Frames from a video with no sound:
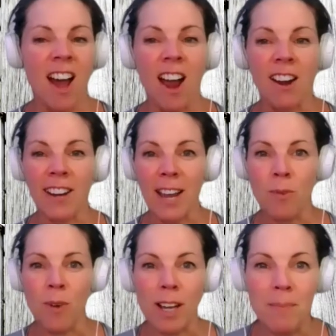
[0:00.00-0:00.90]
All
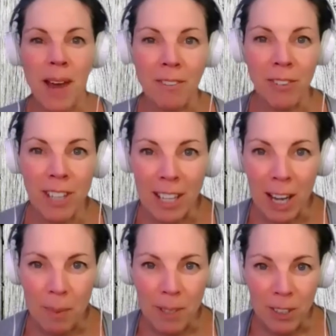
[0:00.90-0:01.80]
right, welcome back for
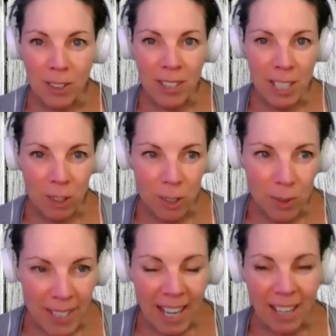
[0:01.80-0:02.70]
another episode of Secrets
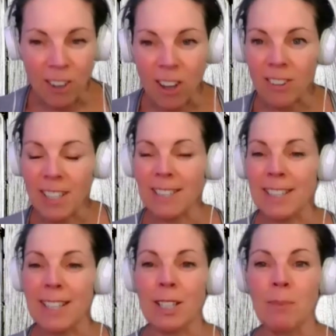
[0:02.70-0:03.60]
from the Saddle, All
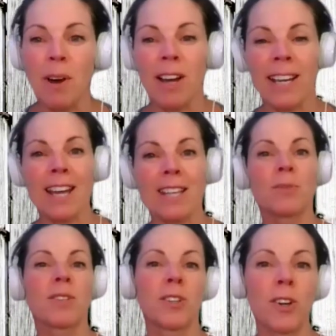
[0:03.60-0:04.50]
Things Cycling
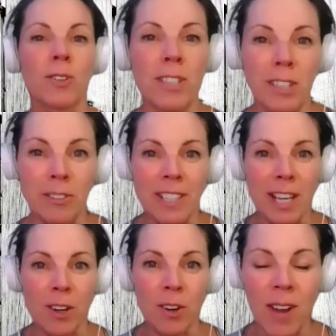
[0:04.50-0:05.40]
Podcast with your host, Sylvie
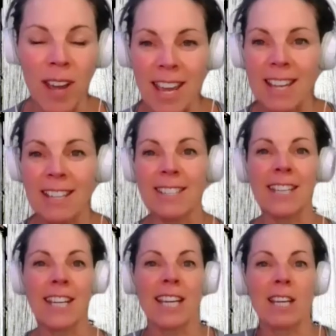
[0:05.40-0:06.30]
Dau, and
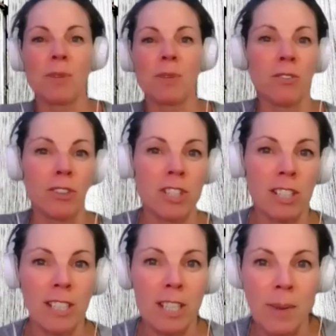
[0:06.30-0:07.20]
sitting in beautiful
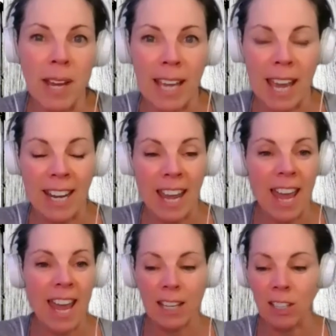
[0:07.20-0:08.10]
Chelsea, Quebec, Canada,
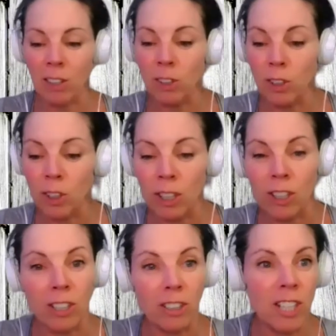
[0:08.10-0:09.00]
and
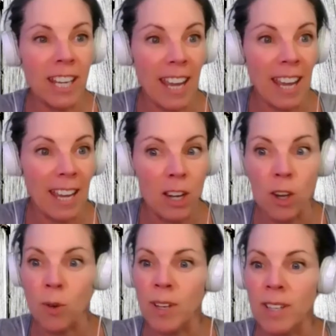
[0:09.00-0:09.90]
Laurel King,
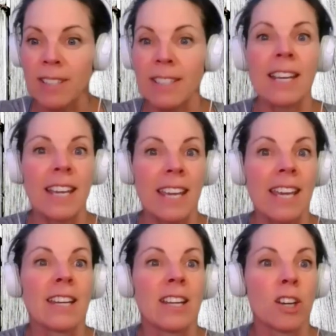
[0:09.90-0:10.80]
who is sitting
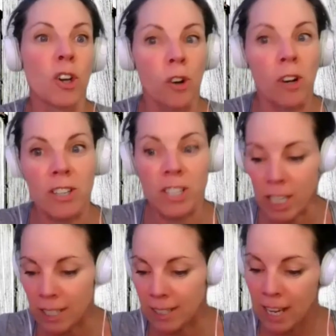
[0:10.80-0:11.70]
in
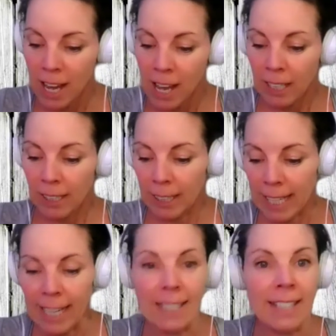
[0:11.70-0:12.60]
gorgeous
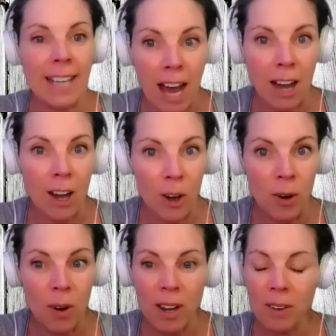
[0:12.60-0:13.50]
Lake
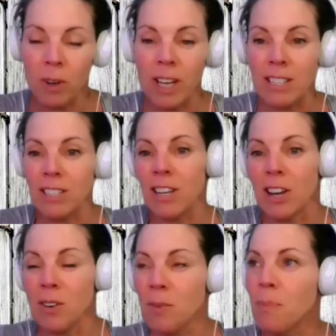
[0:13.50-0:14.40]
Tahoe, which, you
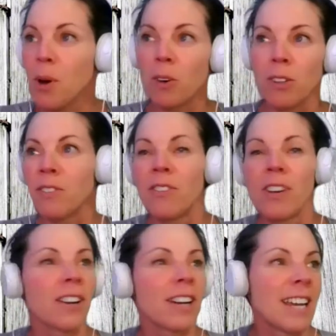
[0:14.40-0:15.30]
know, both
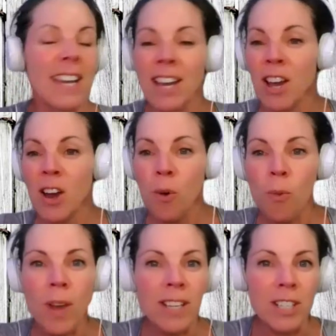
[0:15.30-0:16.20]
very
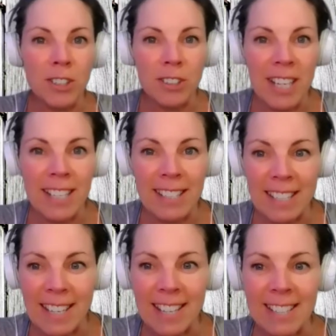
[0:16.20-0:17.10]
wintry
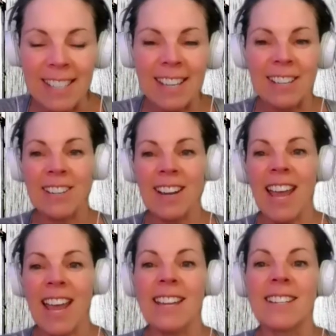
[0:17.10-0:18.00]
scenes here.
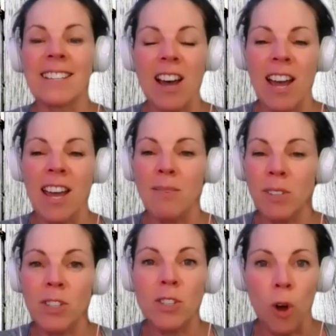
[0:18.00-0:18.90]
And
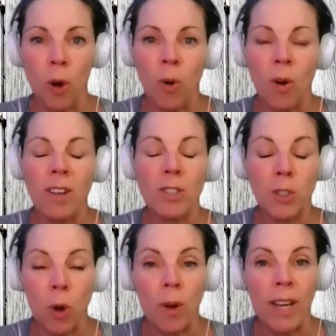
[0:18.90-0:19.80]
I'm
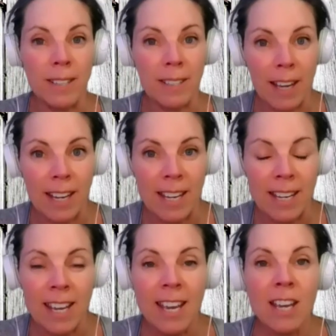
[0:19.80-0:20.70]
so
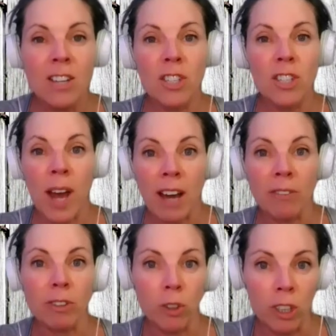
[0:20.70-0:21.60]
excited to
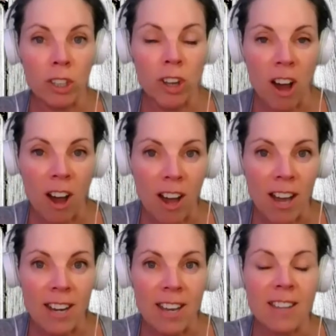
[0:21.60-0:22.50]
have Laurel
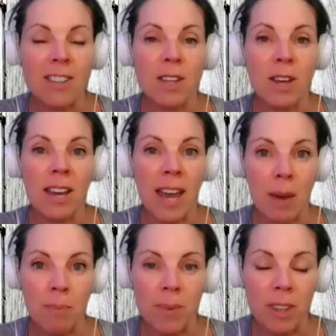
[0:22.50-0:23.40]
on the
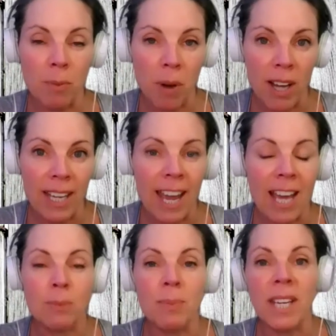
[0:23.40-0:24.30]

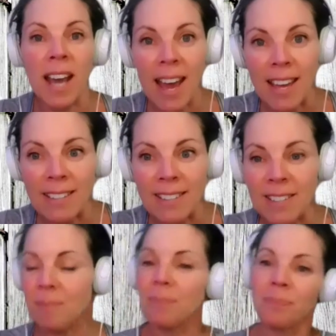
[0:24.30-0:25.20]
podcast because